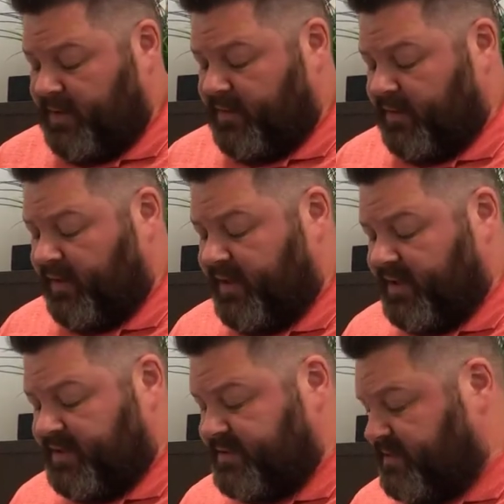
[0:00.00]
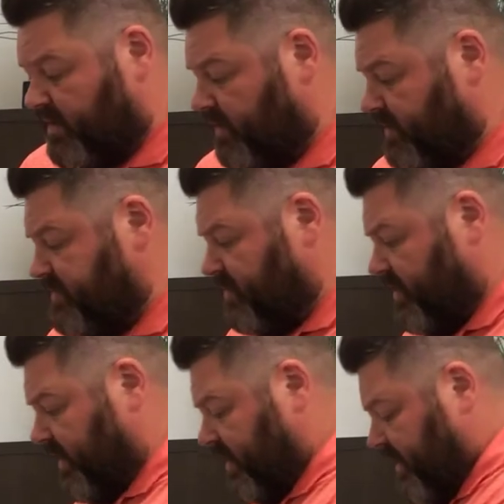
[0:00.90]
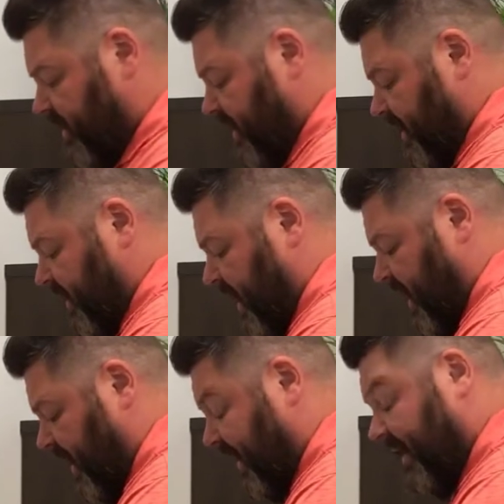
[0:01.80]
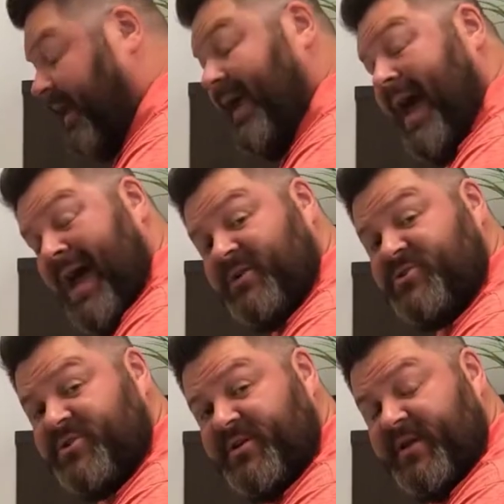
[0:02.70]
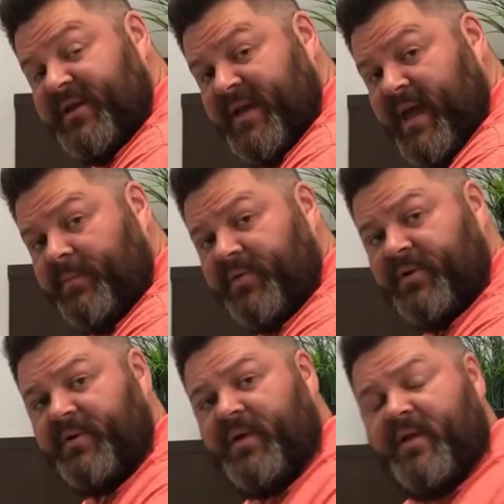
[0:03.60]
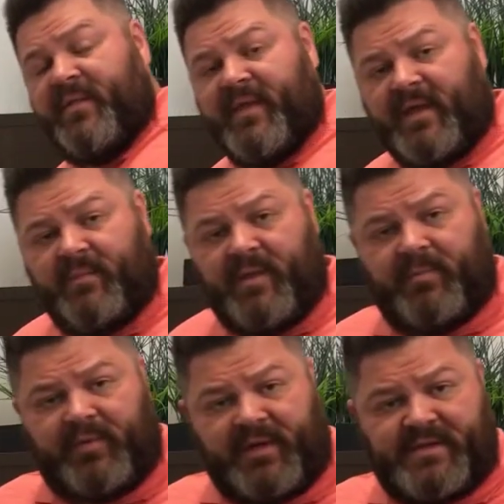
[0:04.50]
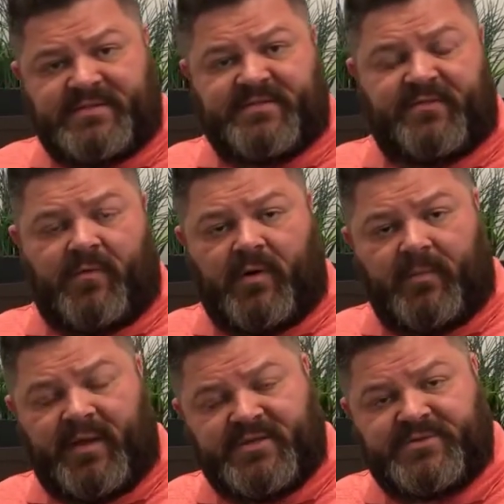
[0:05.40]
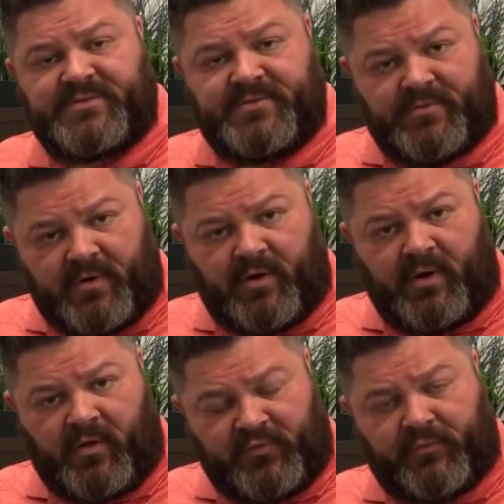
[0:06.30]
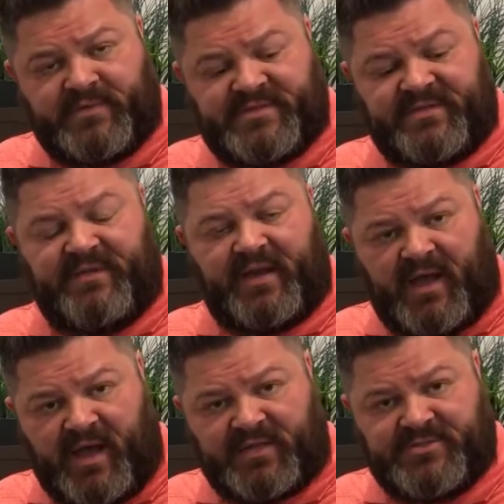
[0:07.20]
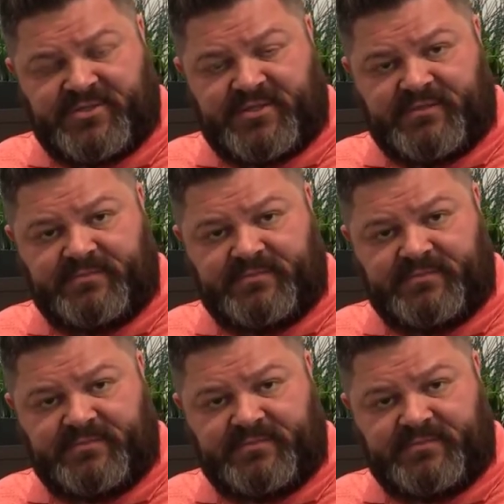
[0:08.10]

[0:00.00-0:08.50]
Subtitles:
There is also an oxygen adapter that can be placed for patients who are also receiving oxygen.